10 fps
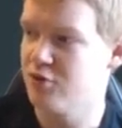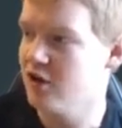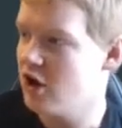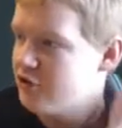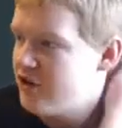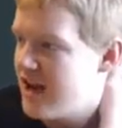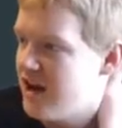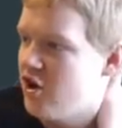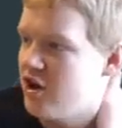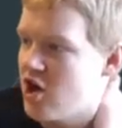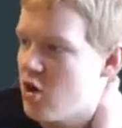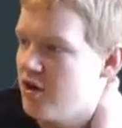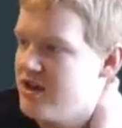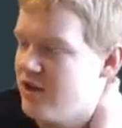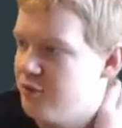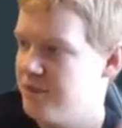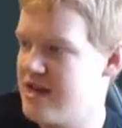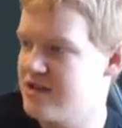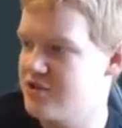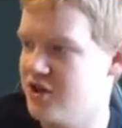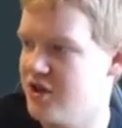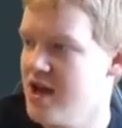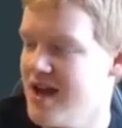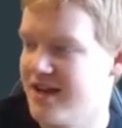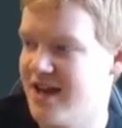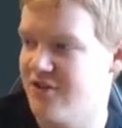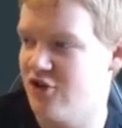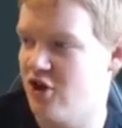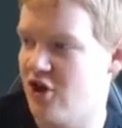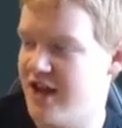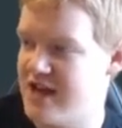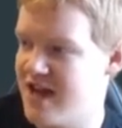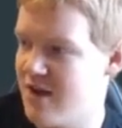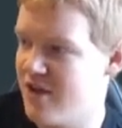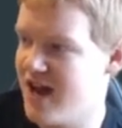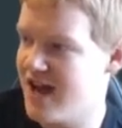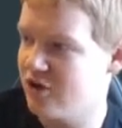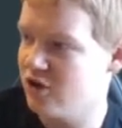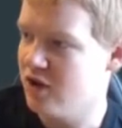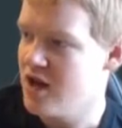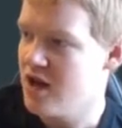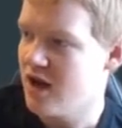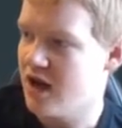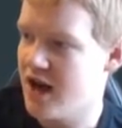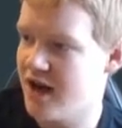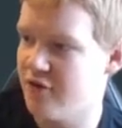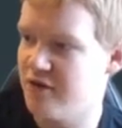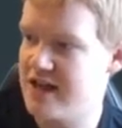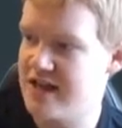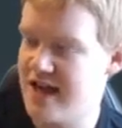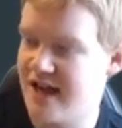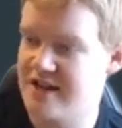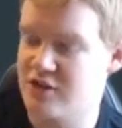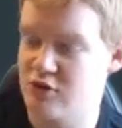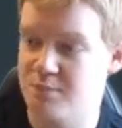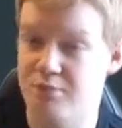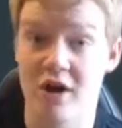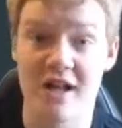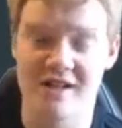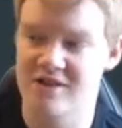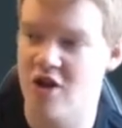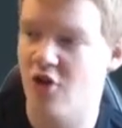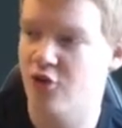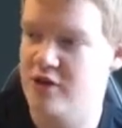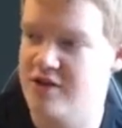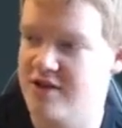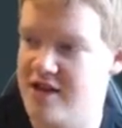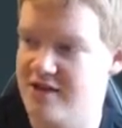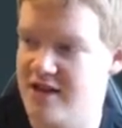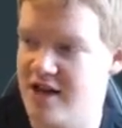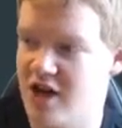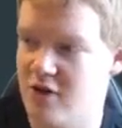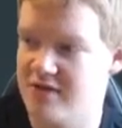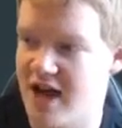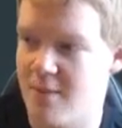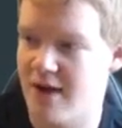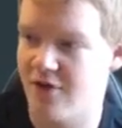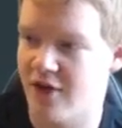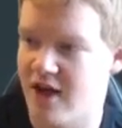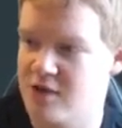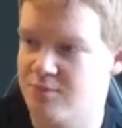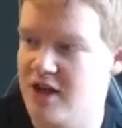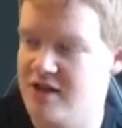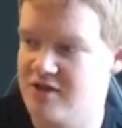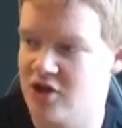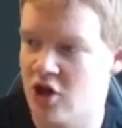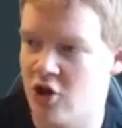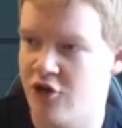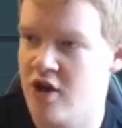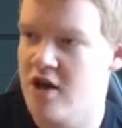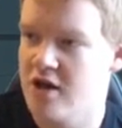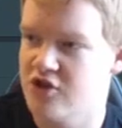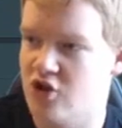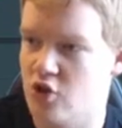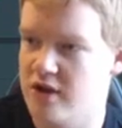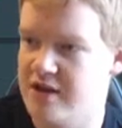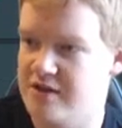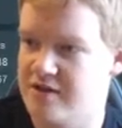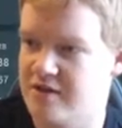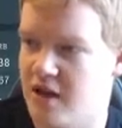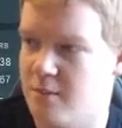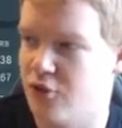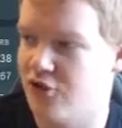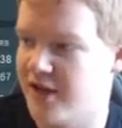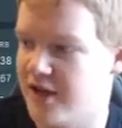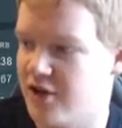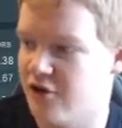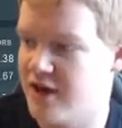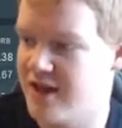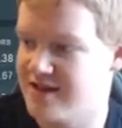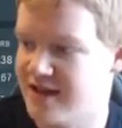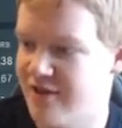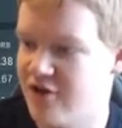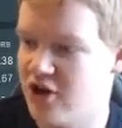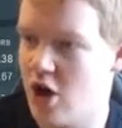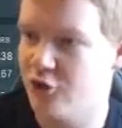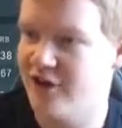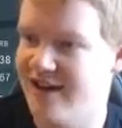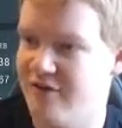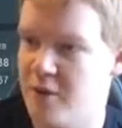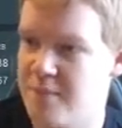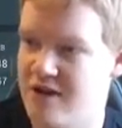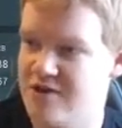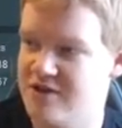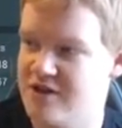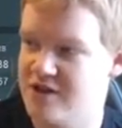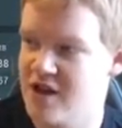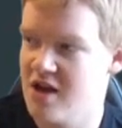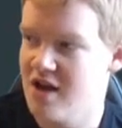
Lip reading: Brun Larsen getting an early goal and Niels Petersen cancelling our lead out. Then Eckel and Origi added to his brilliant start to his season here. No doubt about that. His brilliant start to his Bundesliga career. That's 11 goals and 11 appearances.